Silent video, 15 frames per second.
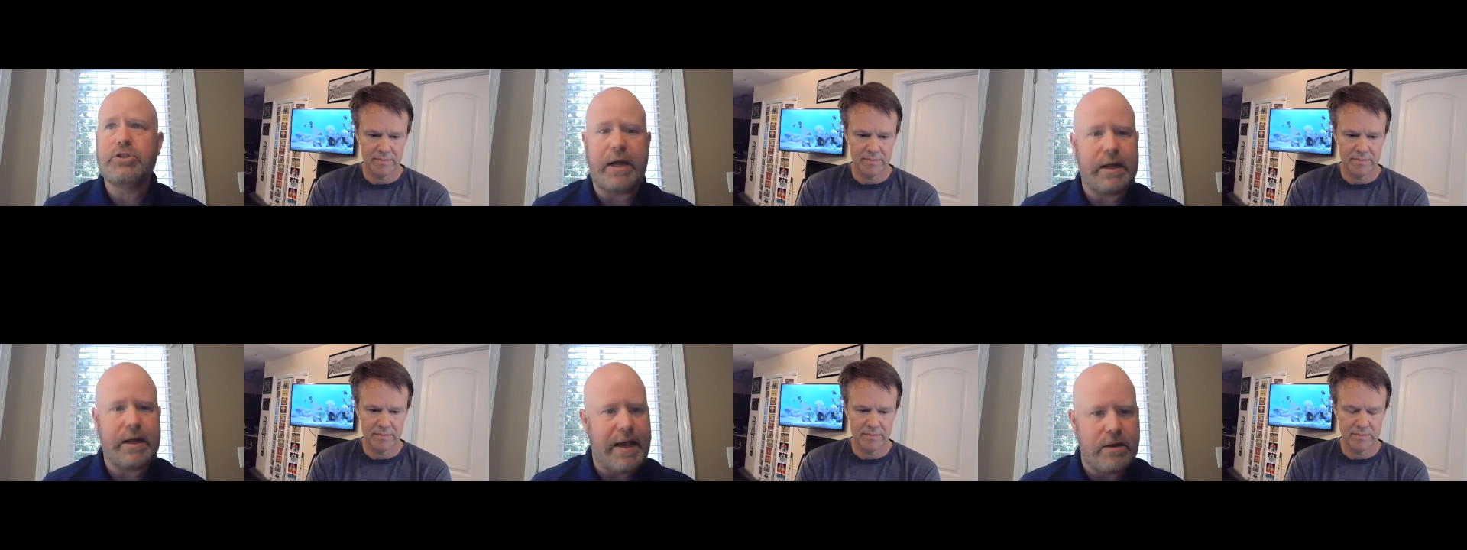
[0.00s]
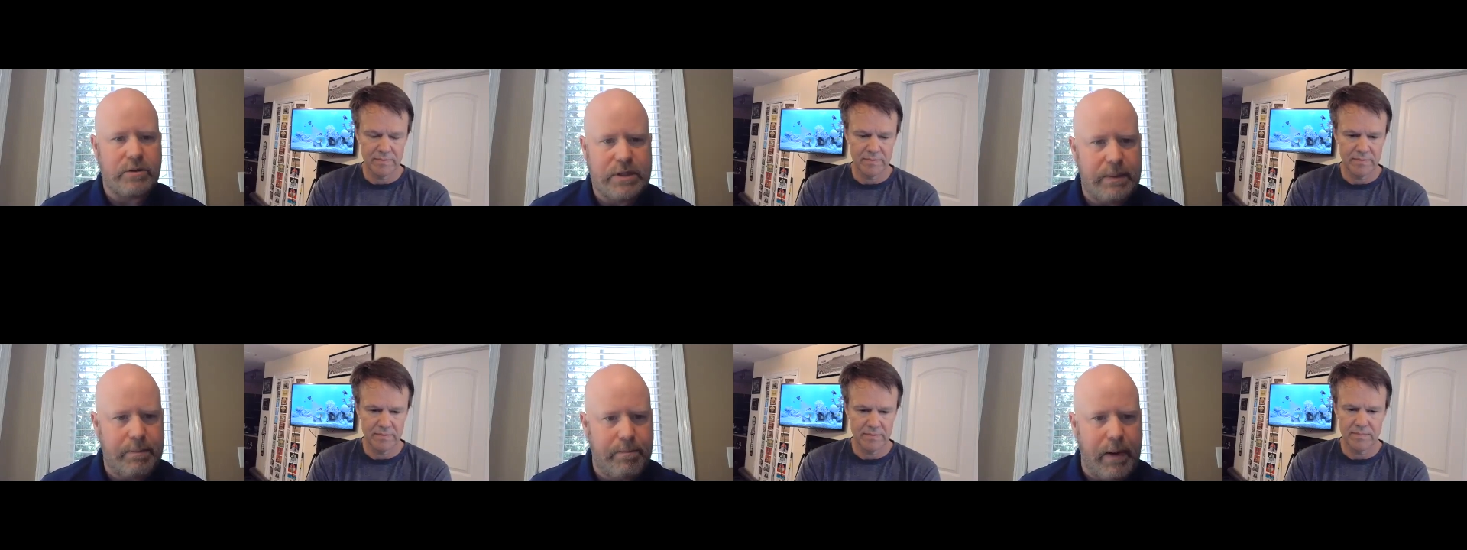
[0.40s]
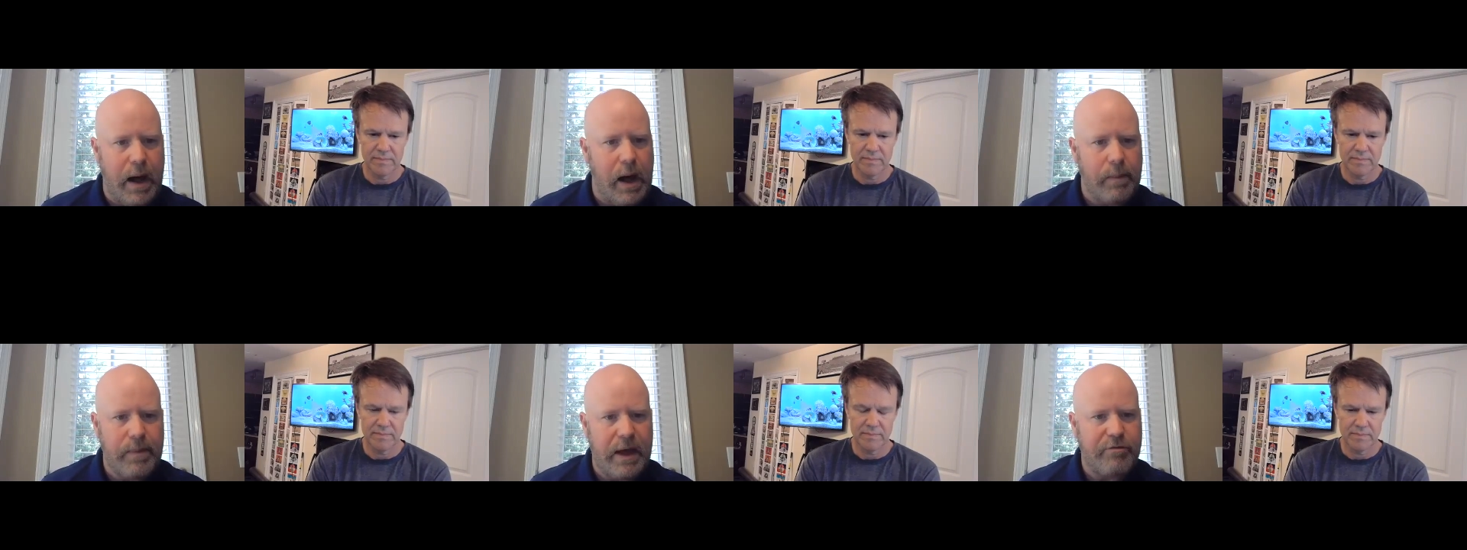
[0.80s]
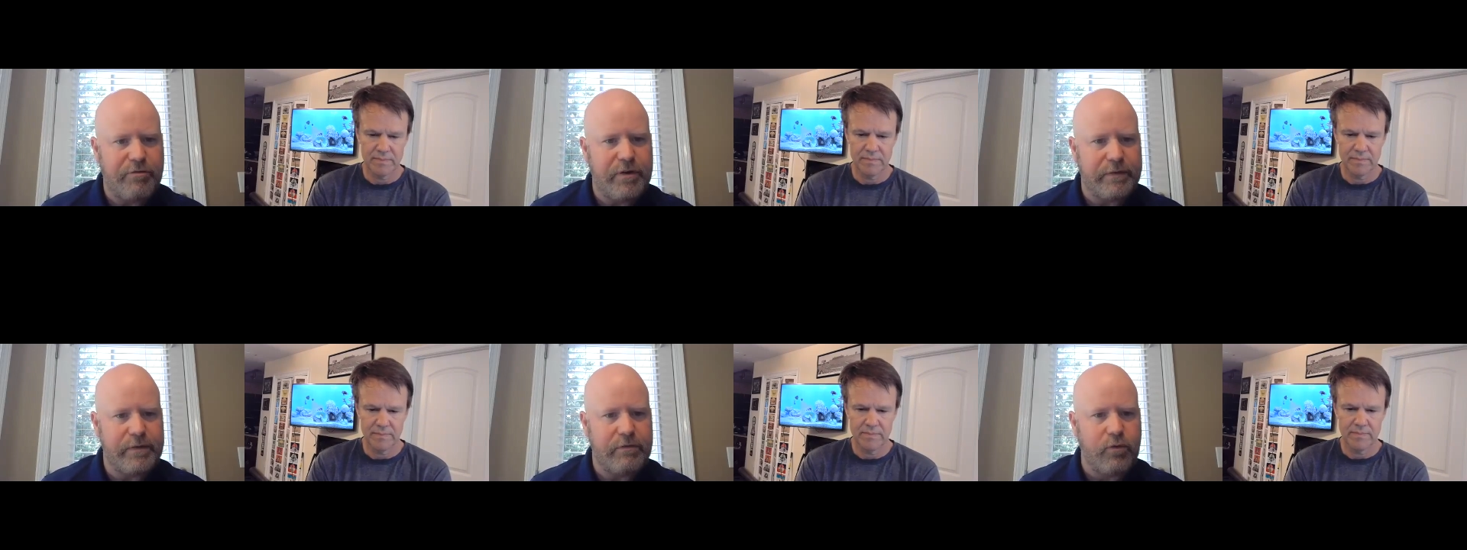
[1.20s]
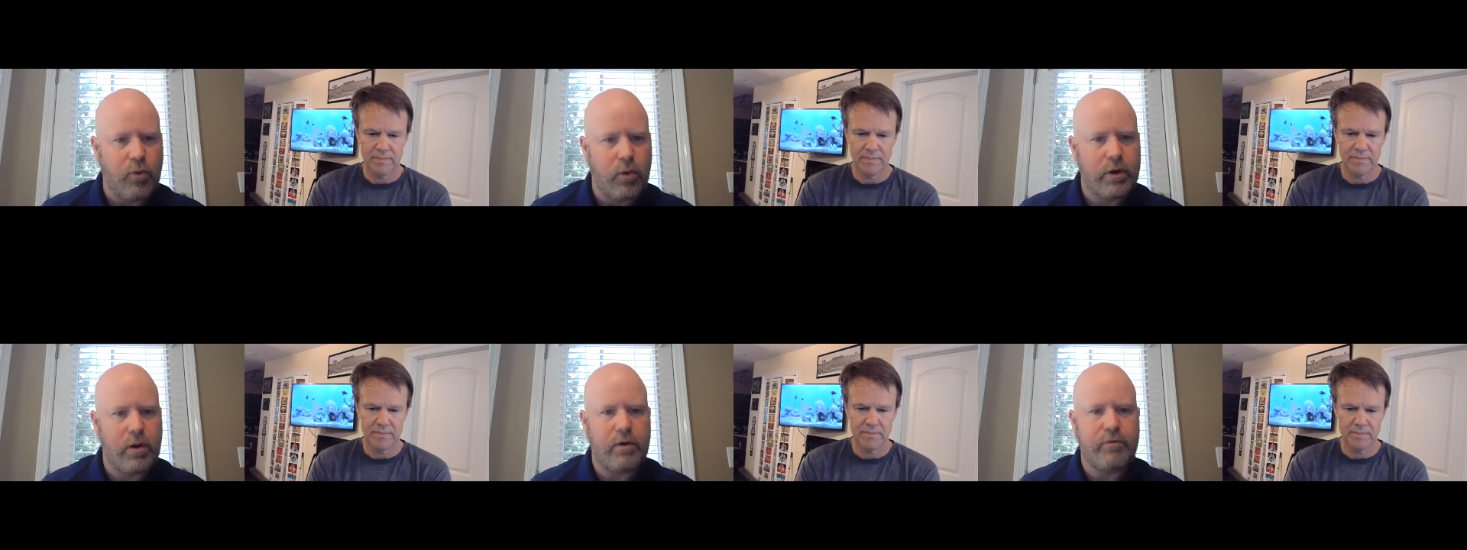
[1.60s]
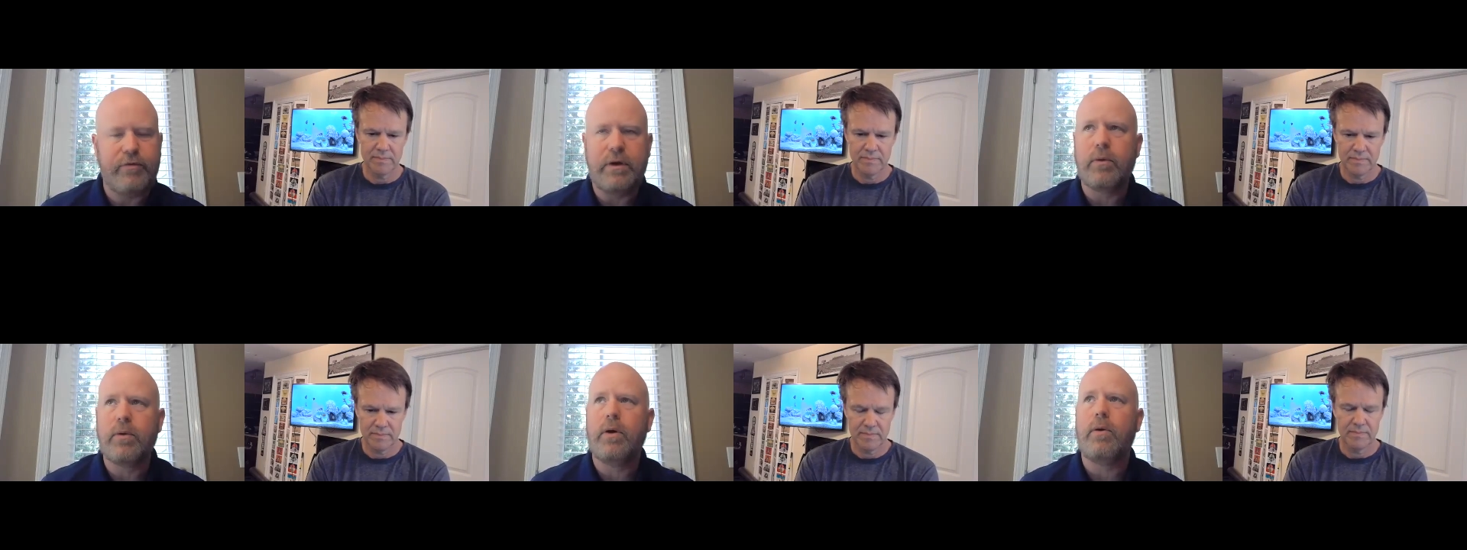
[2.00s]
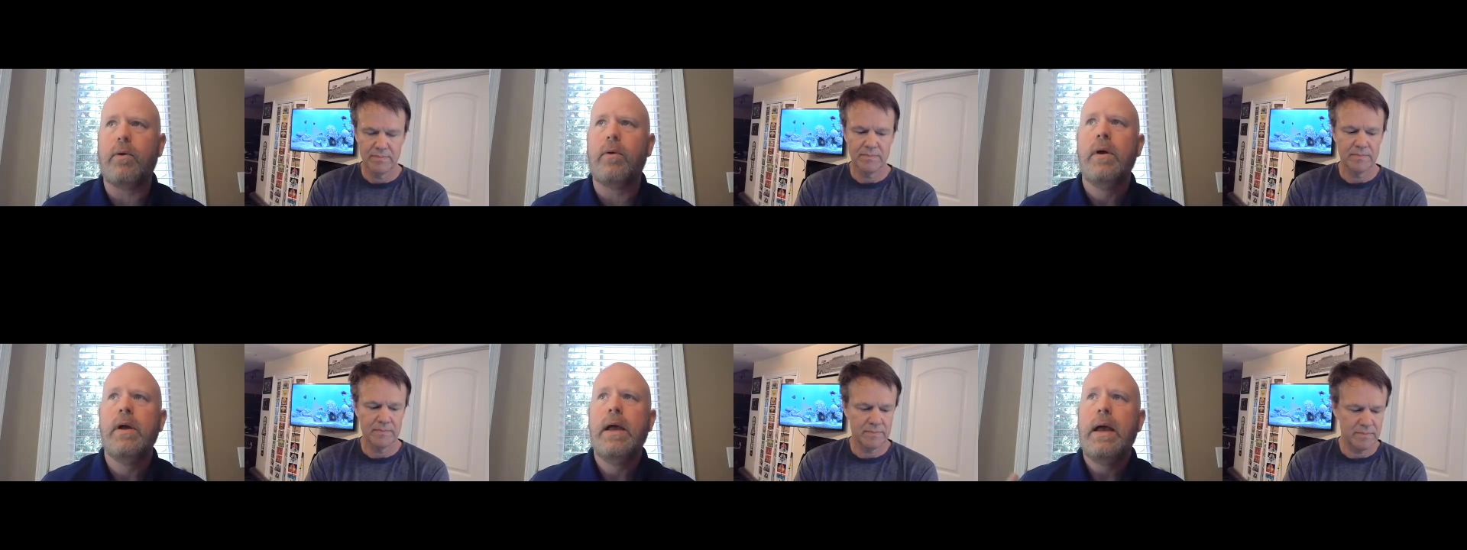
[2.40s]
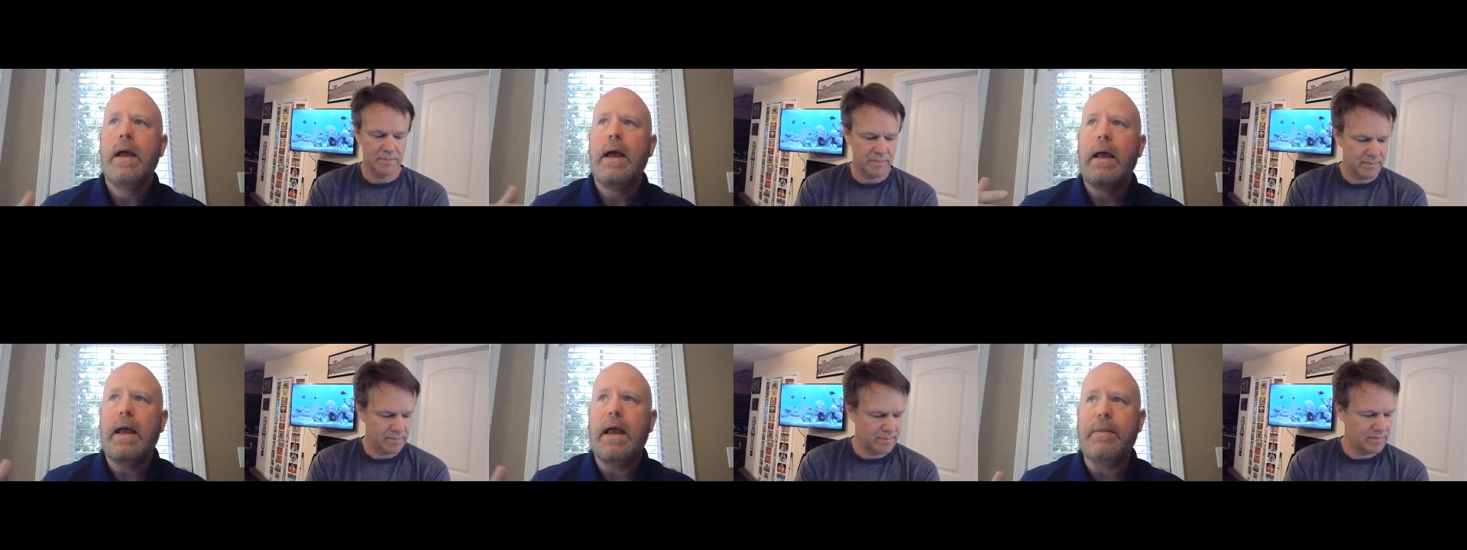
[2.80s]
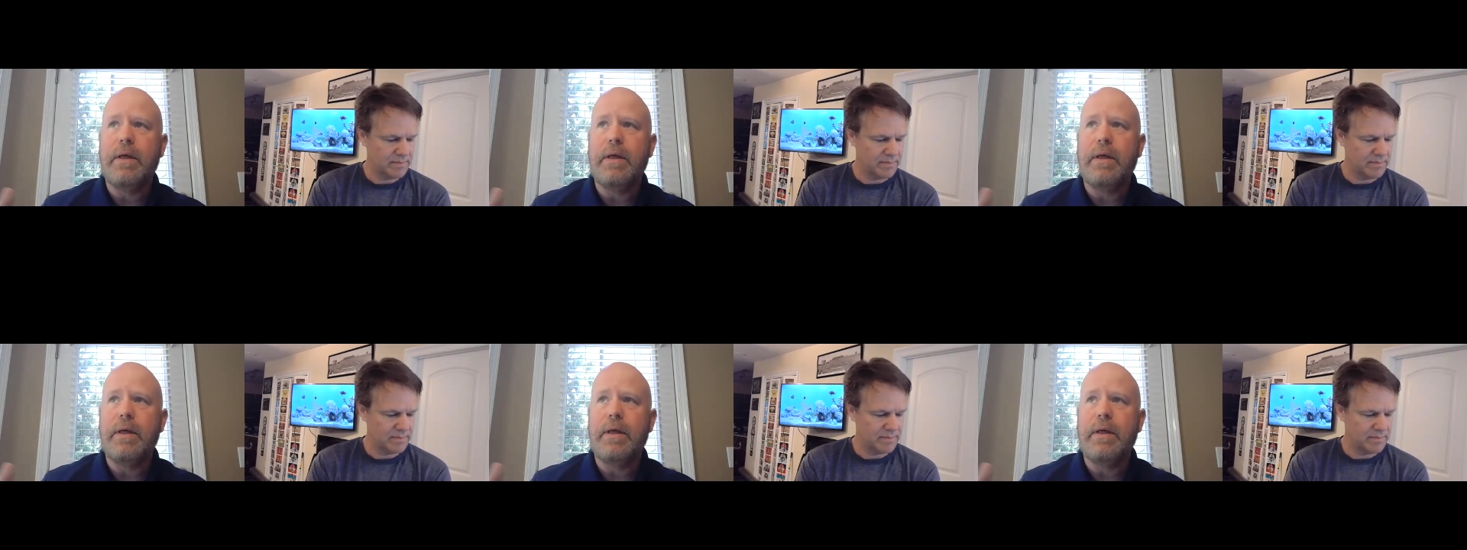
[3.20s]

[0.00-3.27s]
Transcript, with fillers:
Speaker 1: Janikowski bombed that 54 yard field goal. And